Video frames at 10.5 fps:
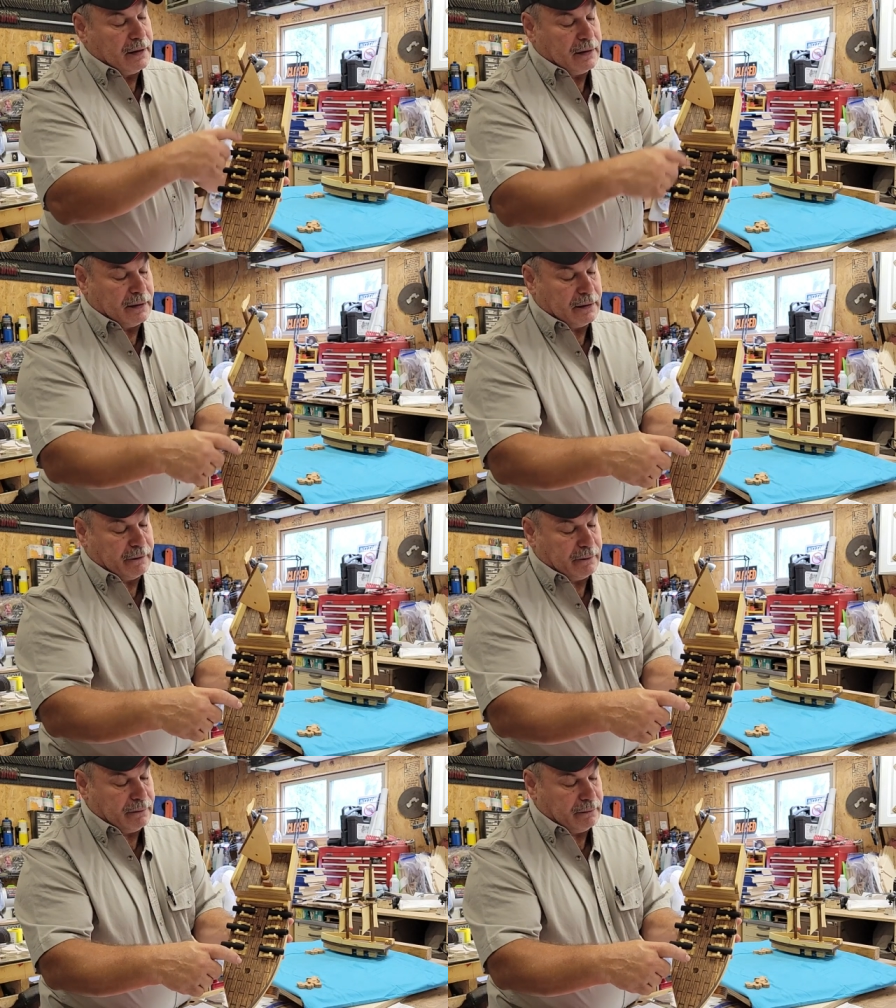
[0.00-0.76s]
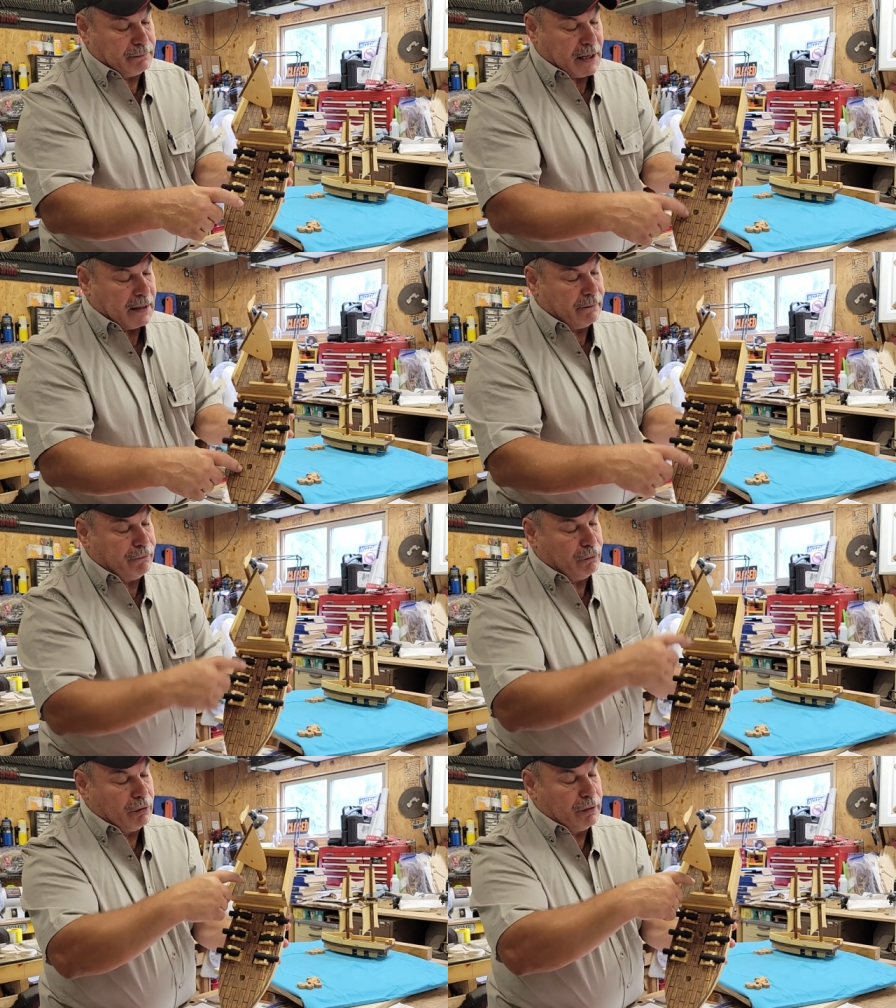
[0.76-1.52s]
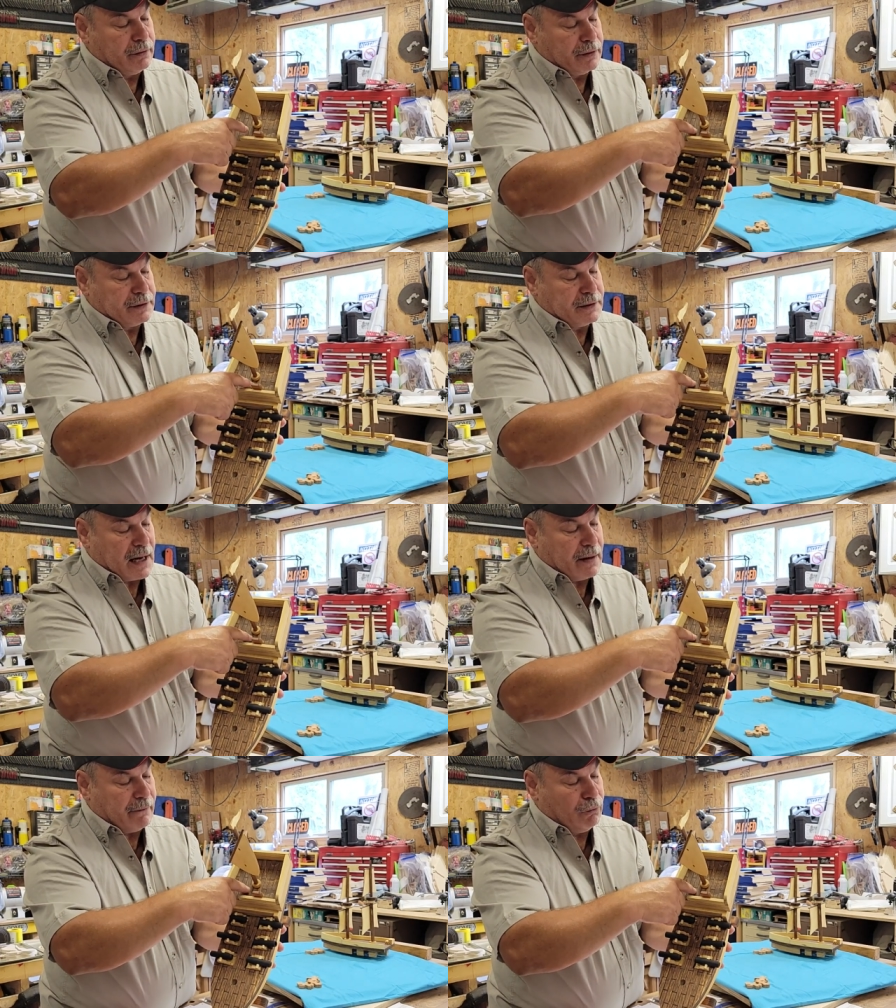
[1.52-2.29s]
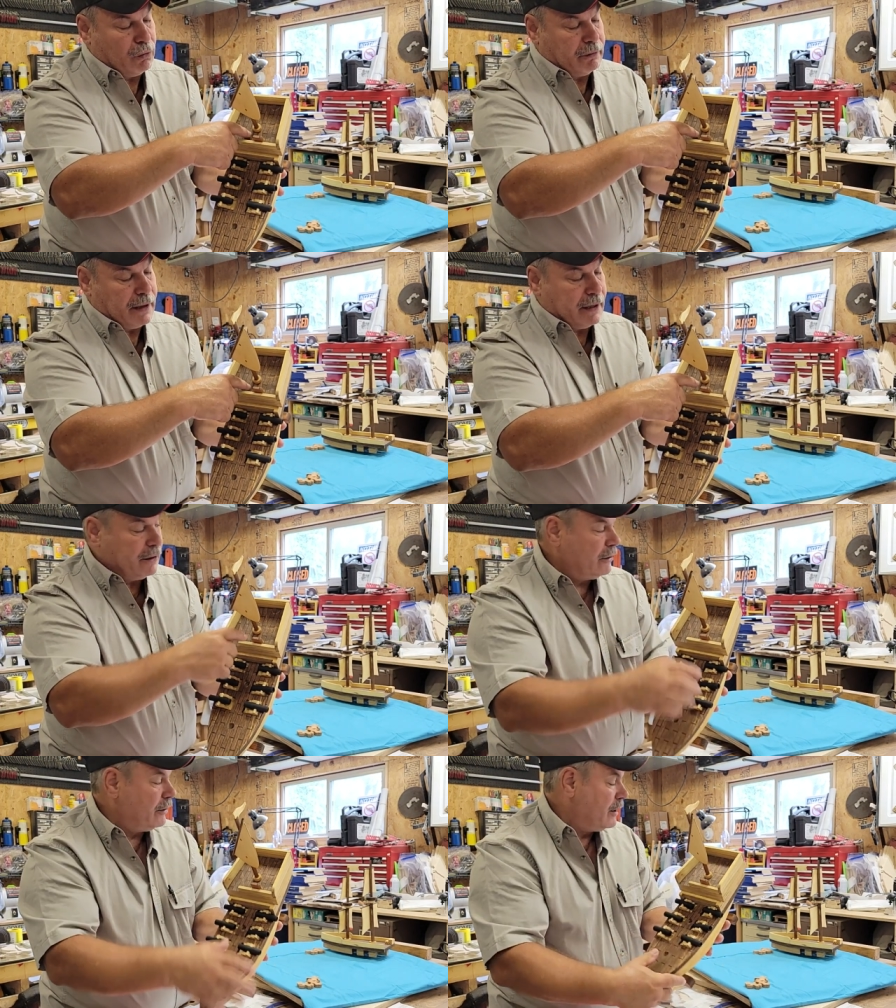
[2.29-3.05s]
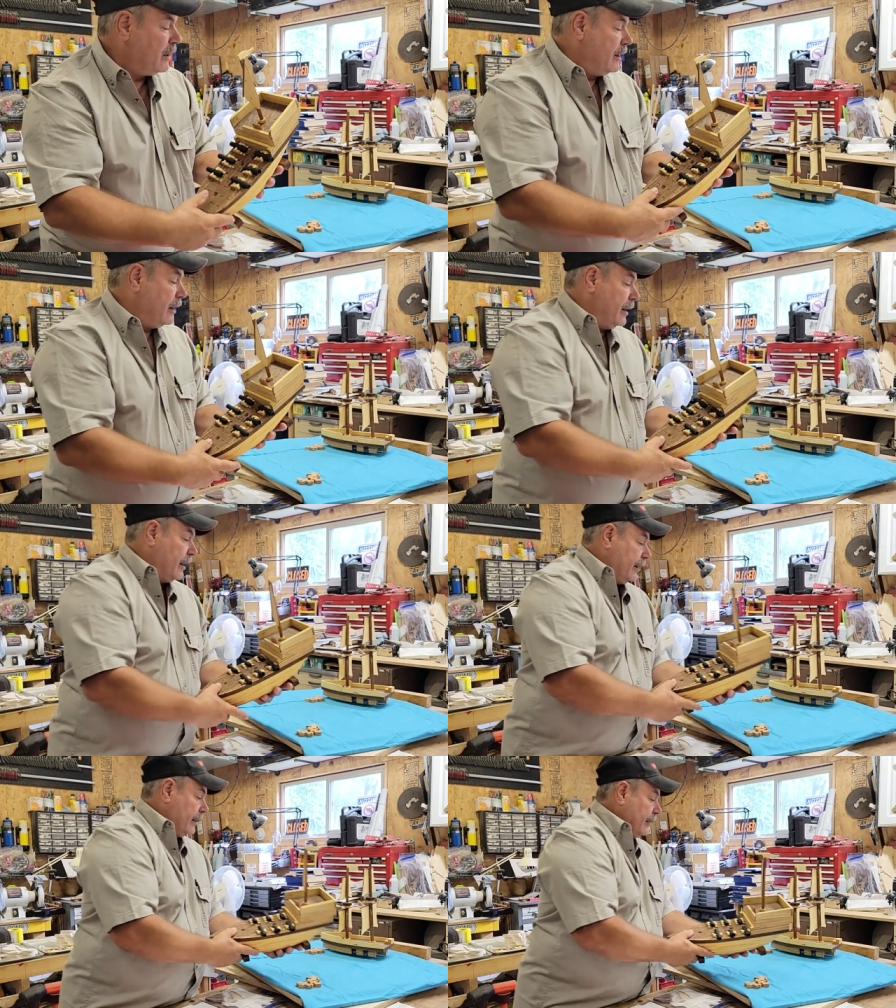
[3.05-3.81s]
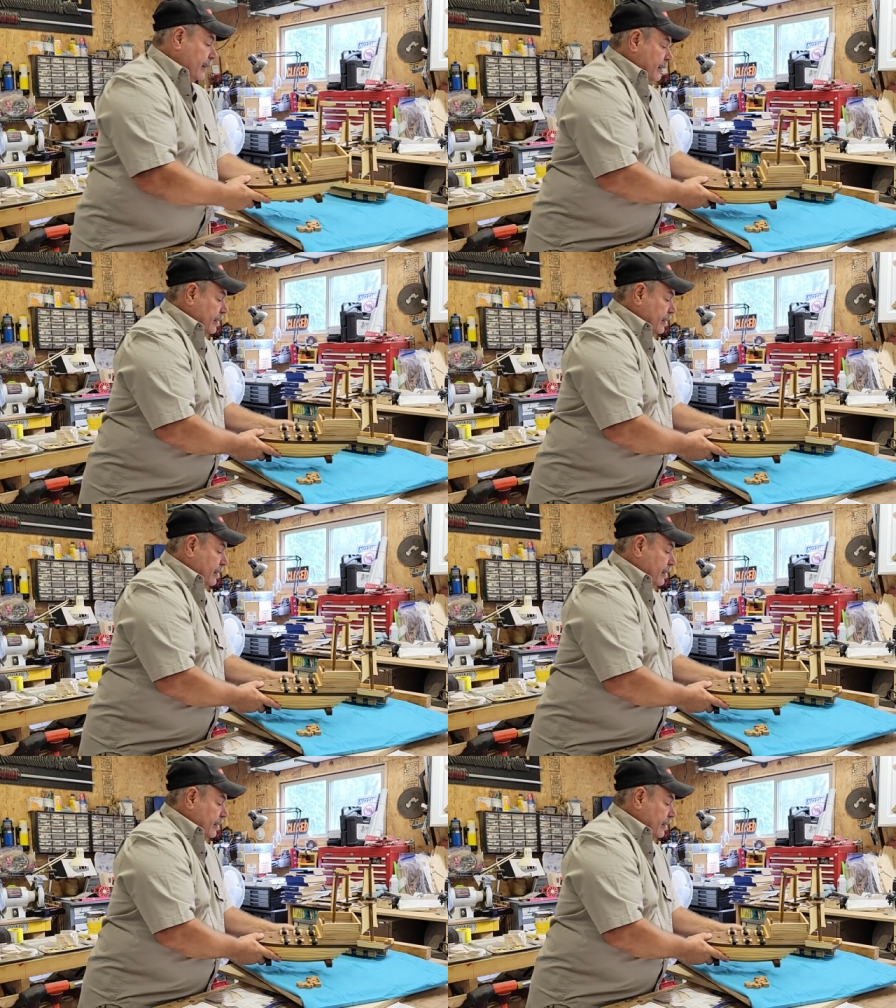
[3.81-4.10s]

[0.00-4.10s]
The bottom floor, this top floor right here, and then